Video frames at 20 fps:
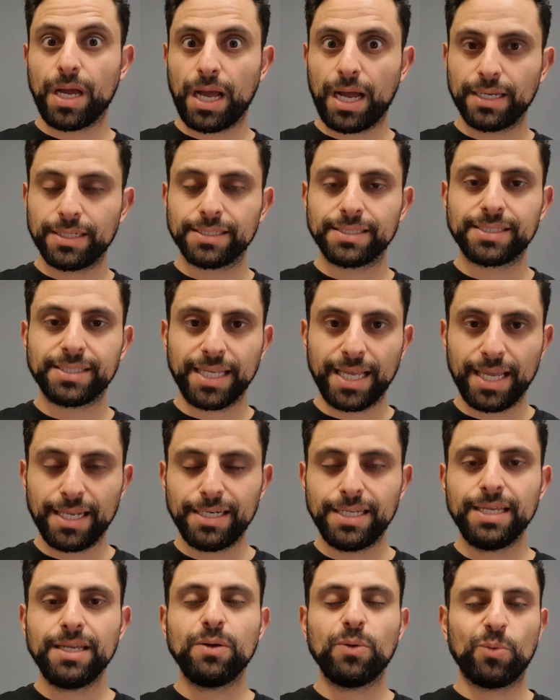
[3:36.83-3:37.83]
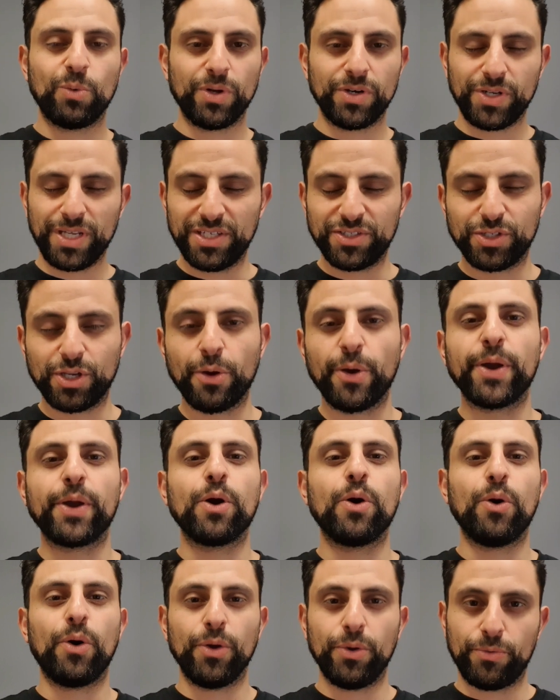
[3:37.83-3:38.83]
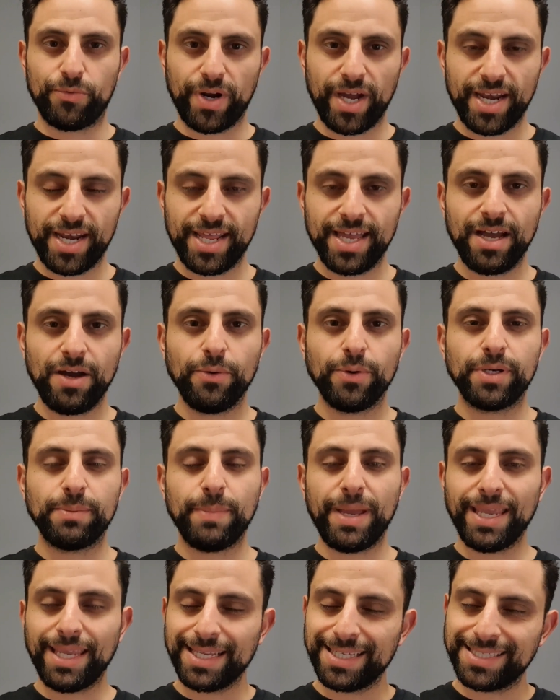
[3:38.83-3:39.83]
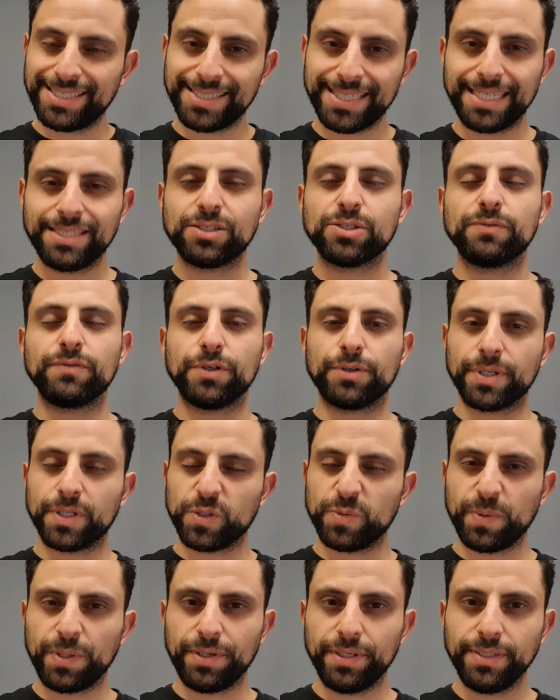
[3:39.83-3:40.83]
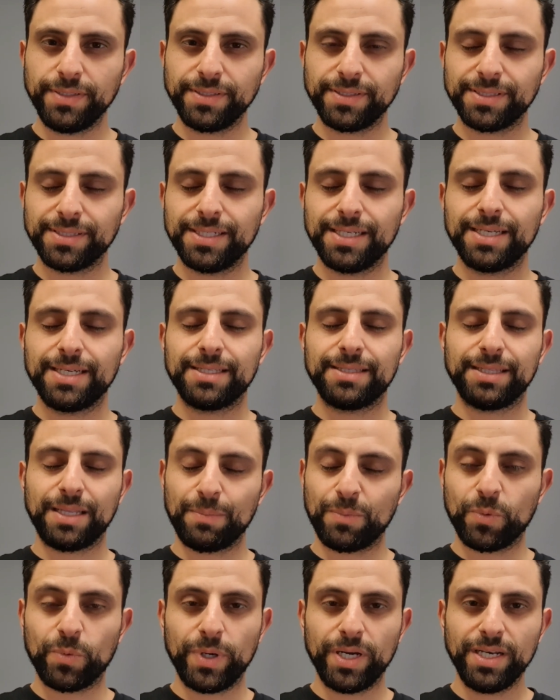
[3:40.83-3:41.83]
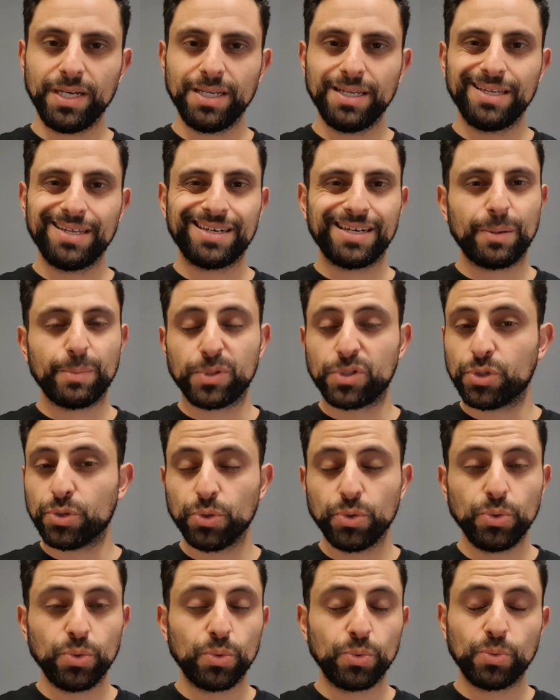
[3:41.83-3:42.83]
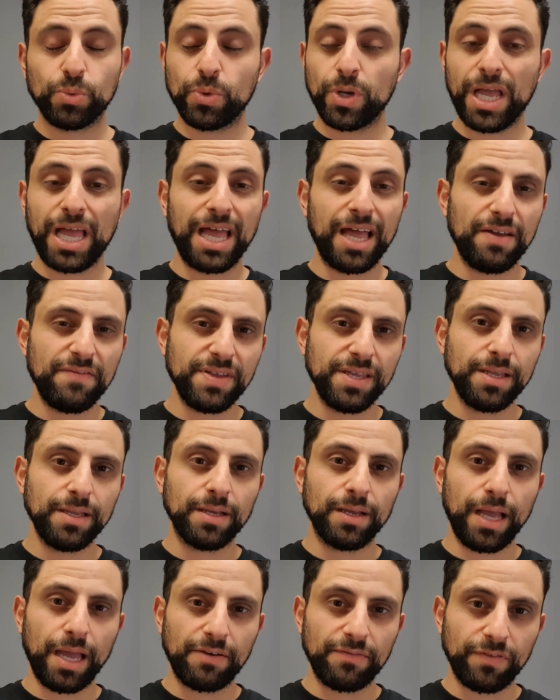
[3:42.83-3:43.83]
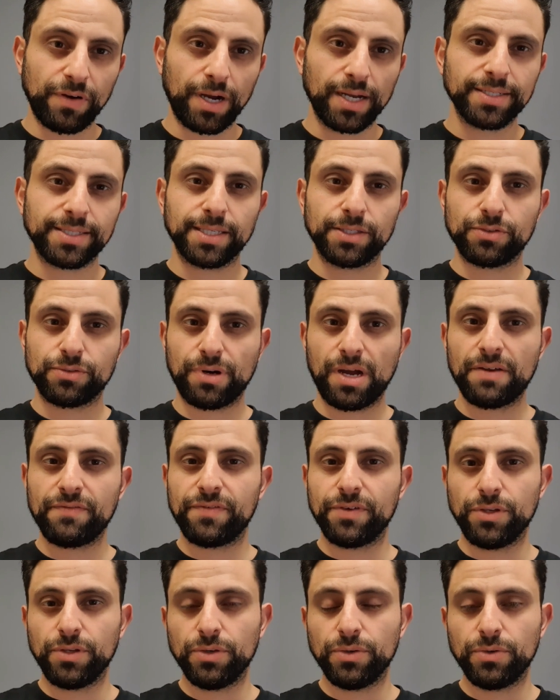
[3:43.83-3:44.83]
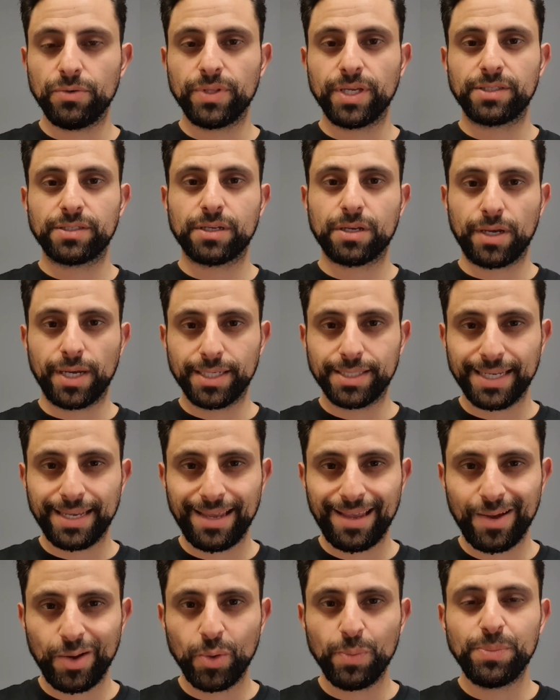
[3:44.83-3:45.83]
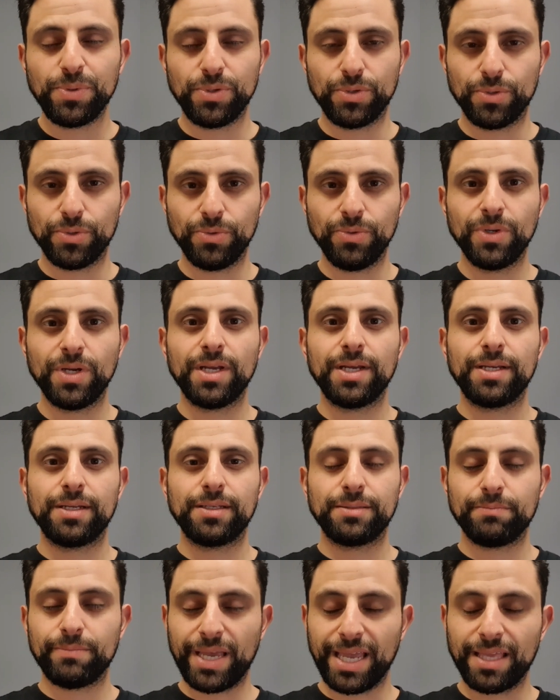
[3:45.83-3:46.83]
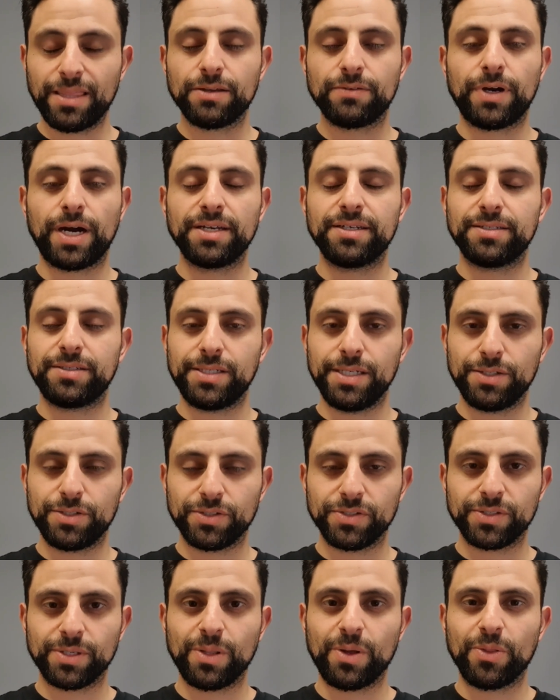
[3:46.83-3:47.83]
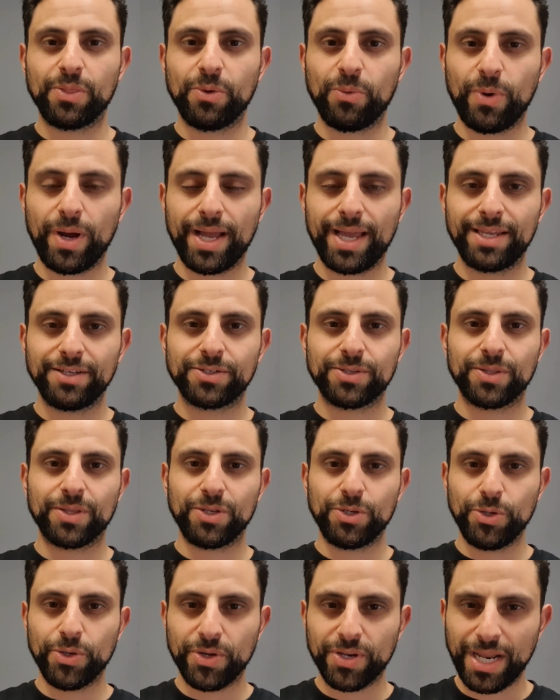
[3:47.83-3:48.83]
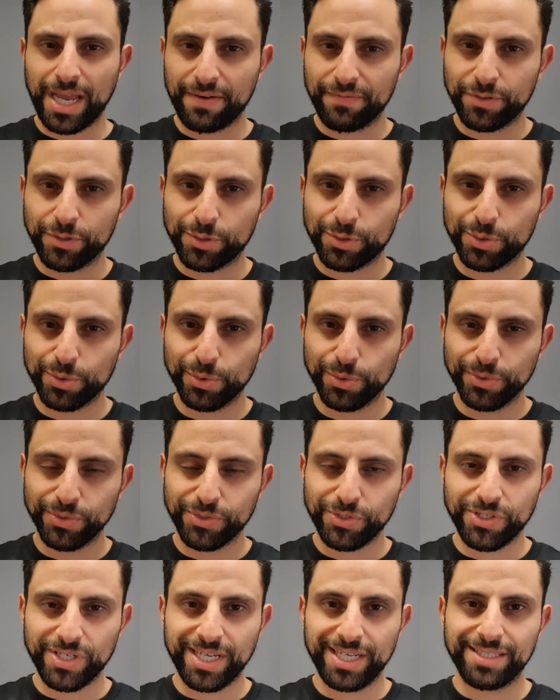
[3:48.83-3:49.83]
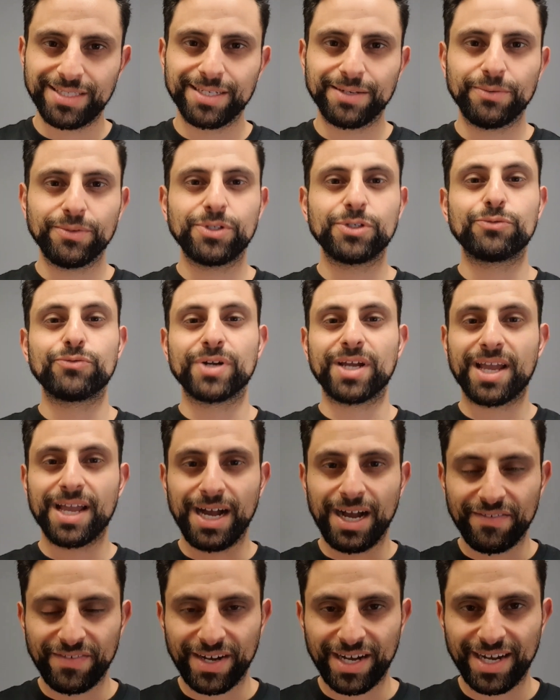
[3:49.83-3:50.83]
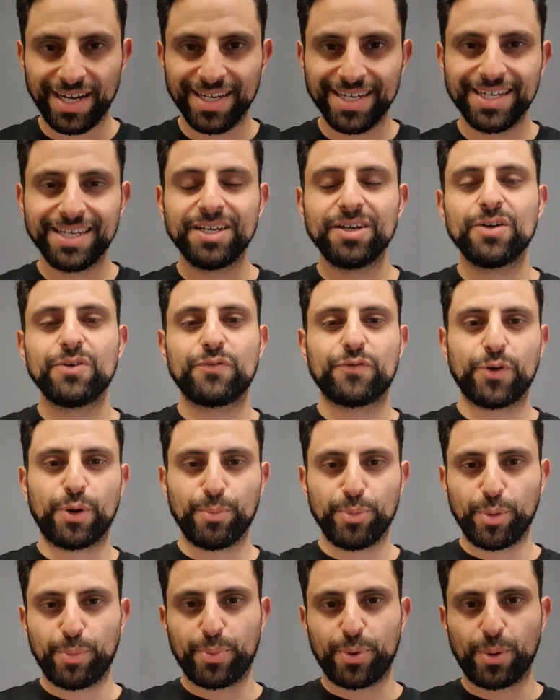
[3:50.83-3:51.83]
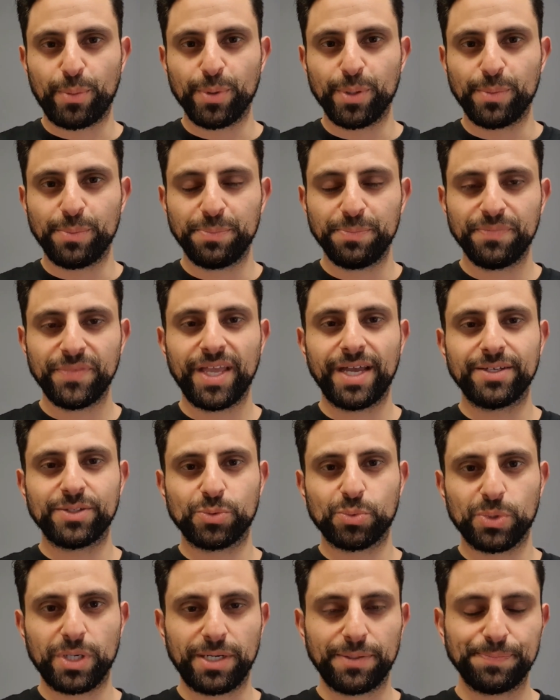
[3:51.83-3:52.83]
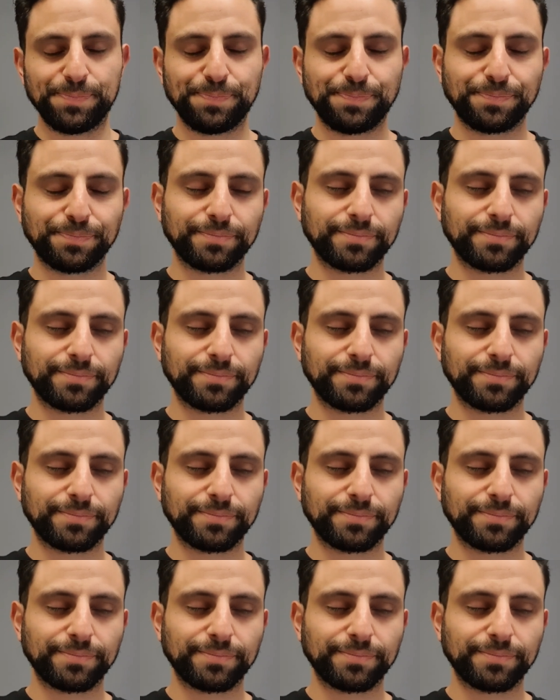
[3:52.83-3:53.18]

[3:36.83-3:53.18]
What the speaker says: understanding what is going on right now and making sense of your experience, number one. Number two, having advice that's right for you, that's going to help you make the right decisions along the way so that you can have the tools you need to recover from the problem as well.